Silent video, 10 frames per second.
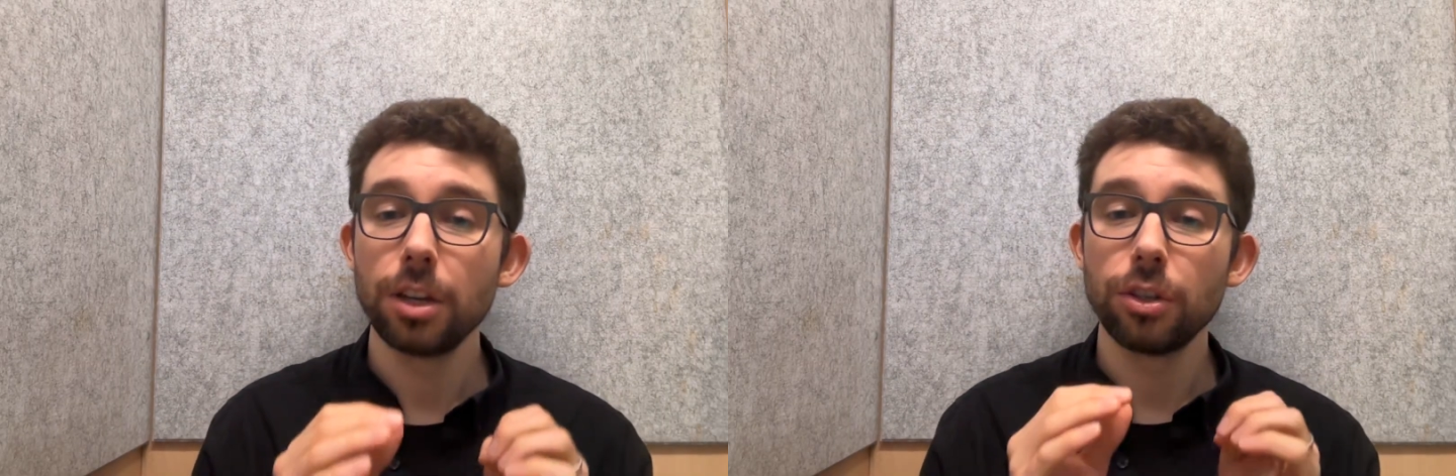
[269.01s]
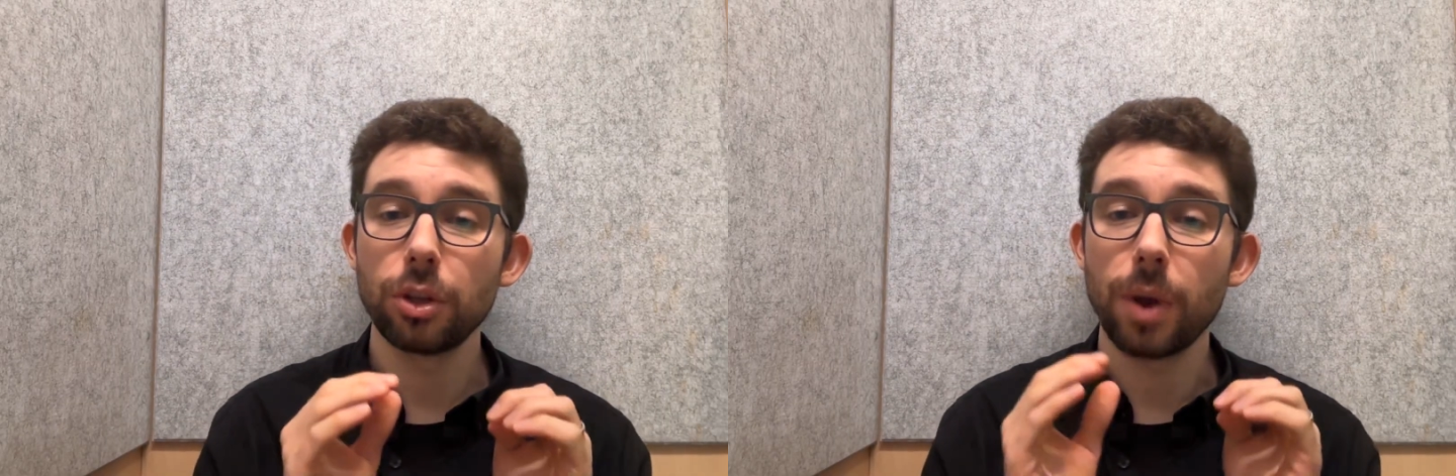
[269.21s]

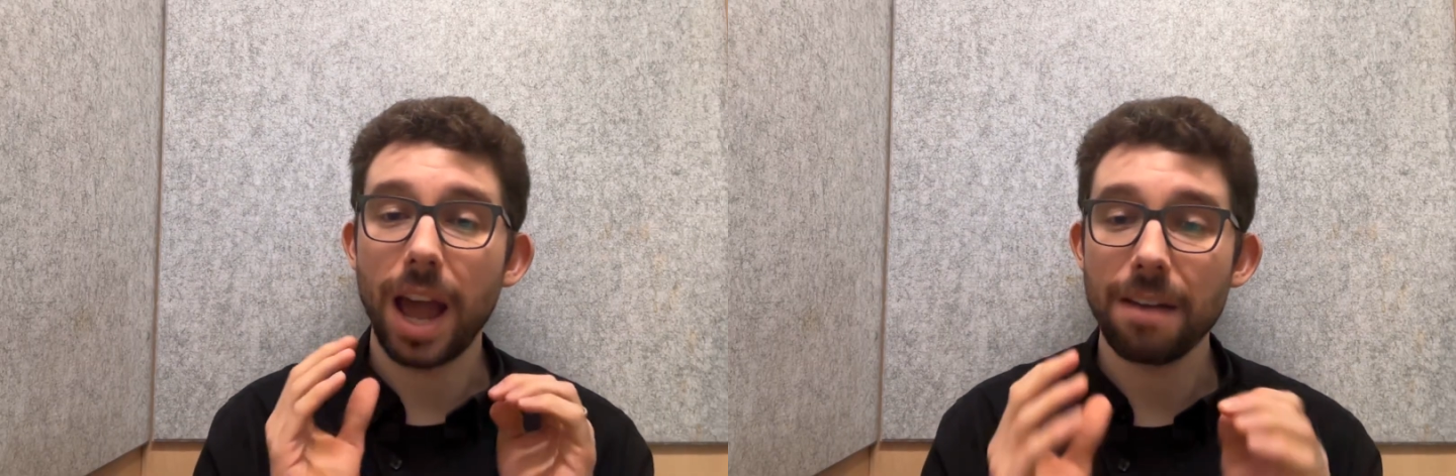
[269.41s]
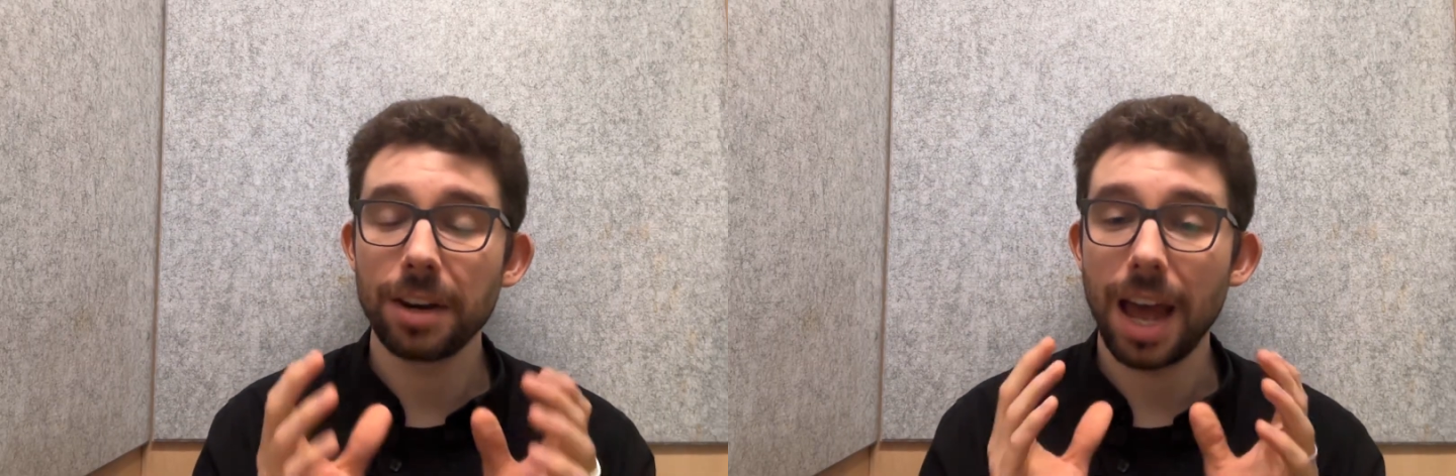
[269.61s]
to
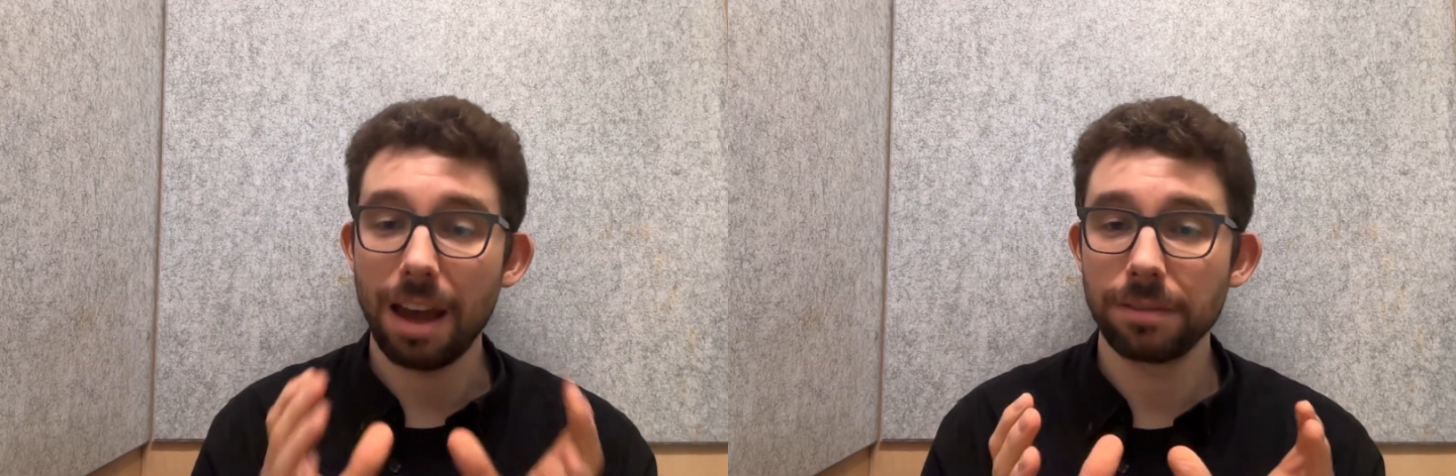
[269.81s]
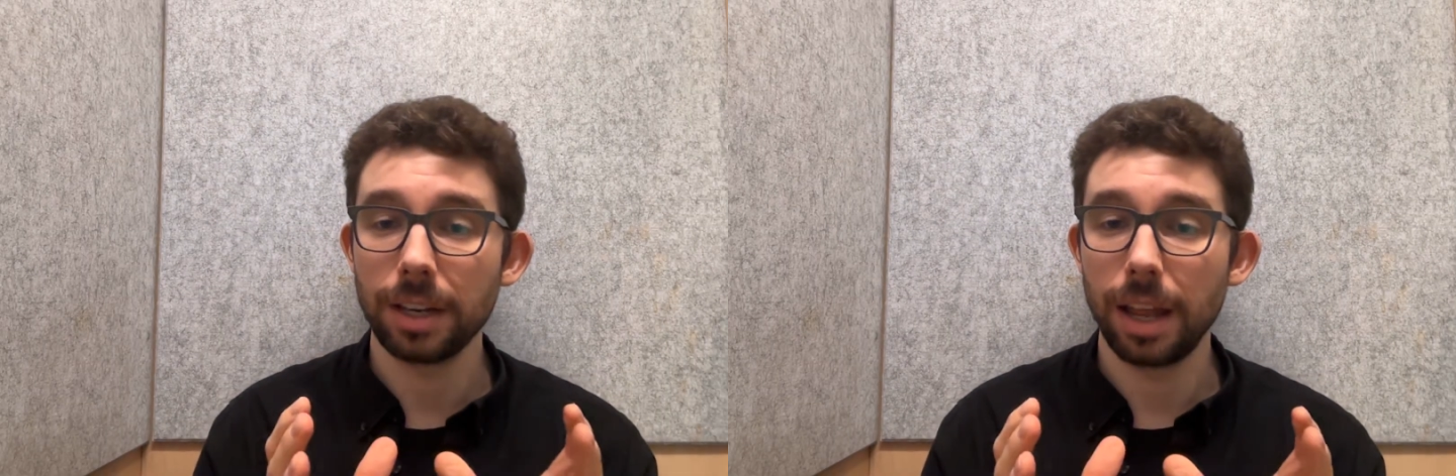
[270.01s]
have an
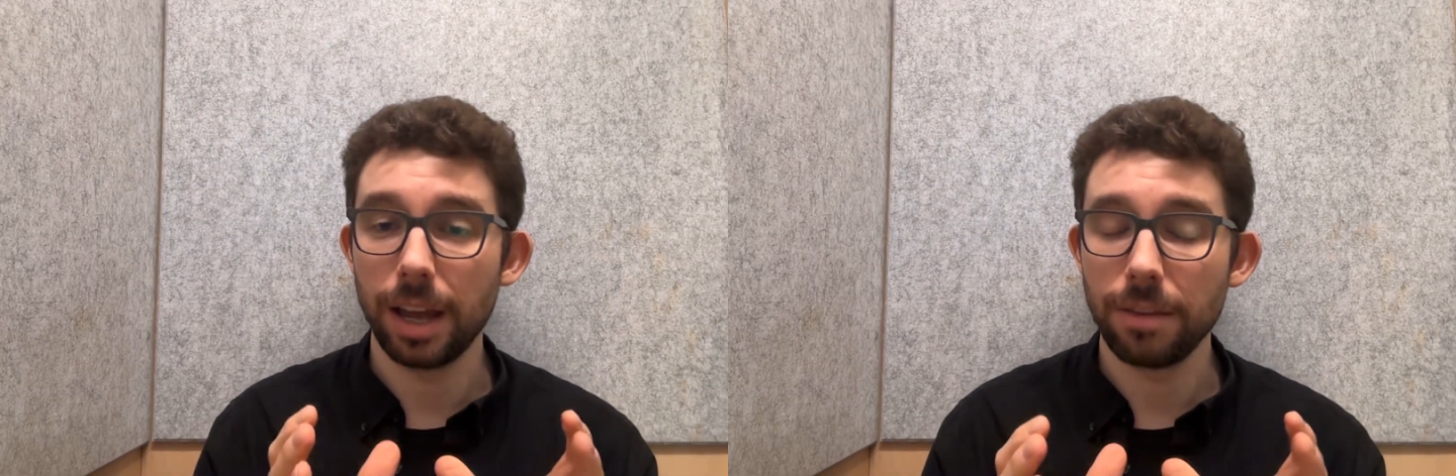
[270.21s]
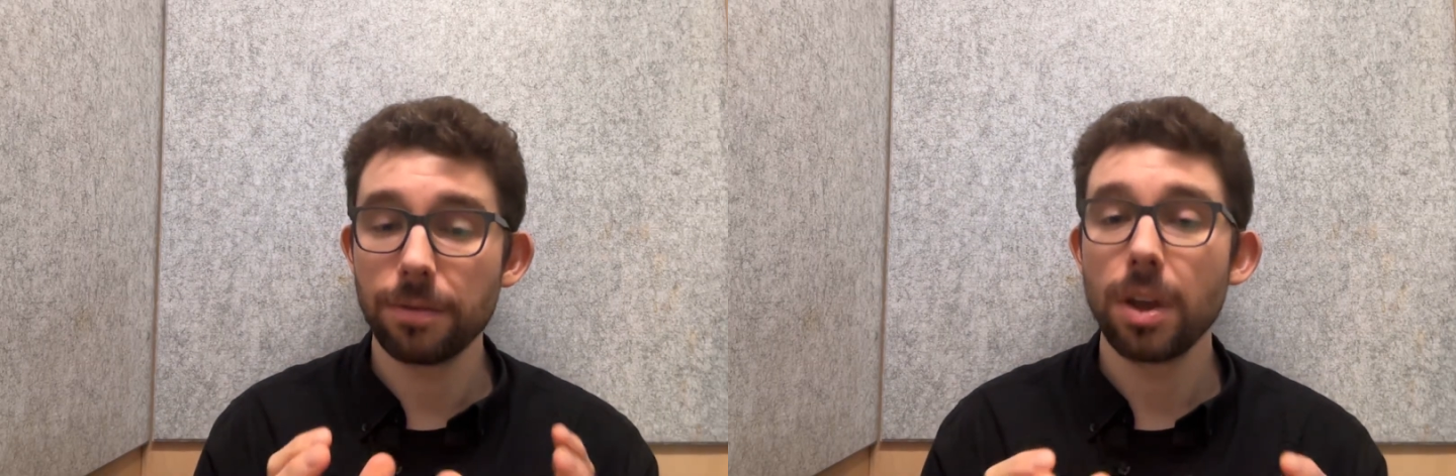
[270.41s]

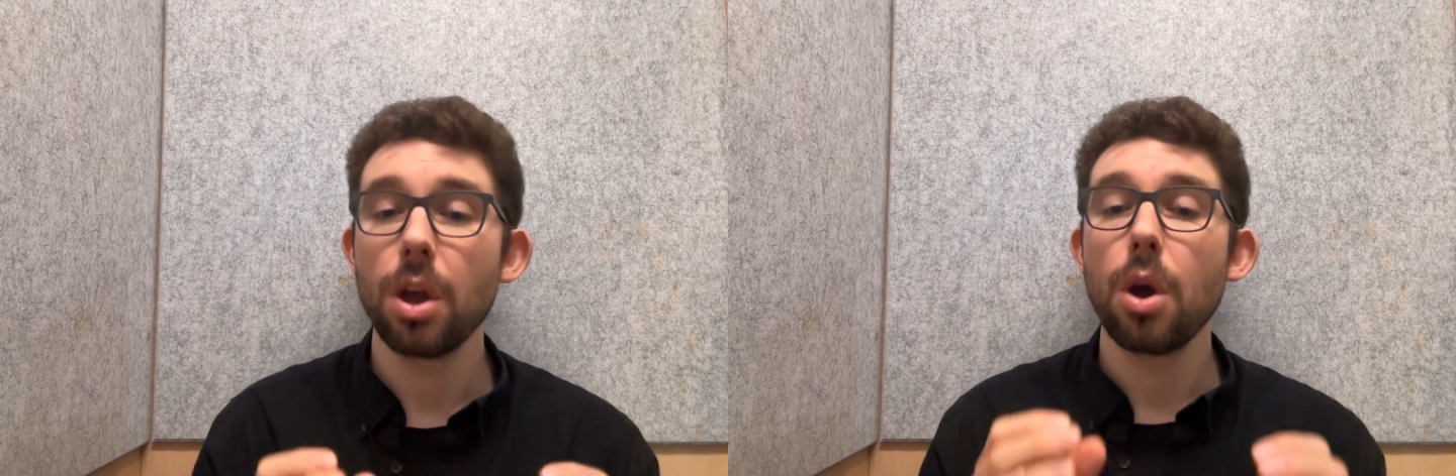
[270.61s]
afterlife